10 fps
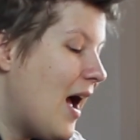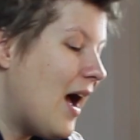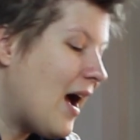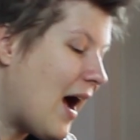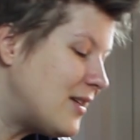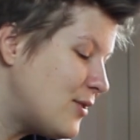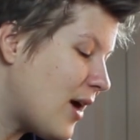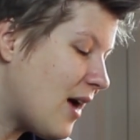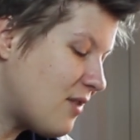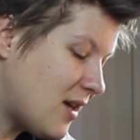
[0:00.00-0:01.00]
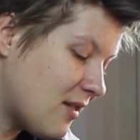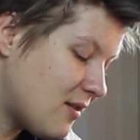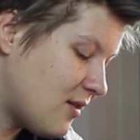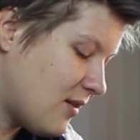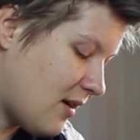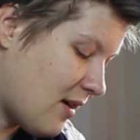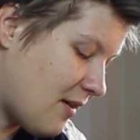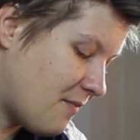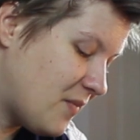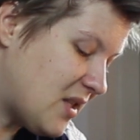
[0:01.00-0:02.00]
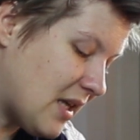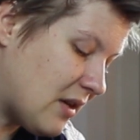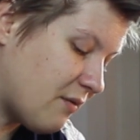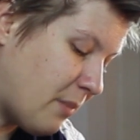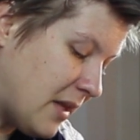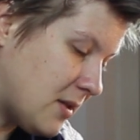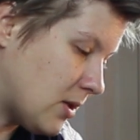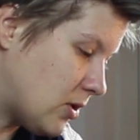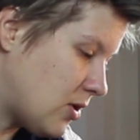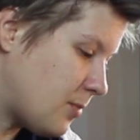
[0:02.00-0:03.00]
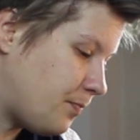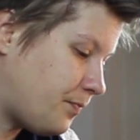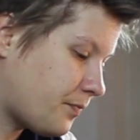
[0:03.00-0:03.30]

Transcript: I do have another set of pencils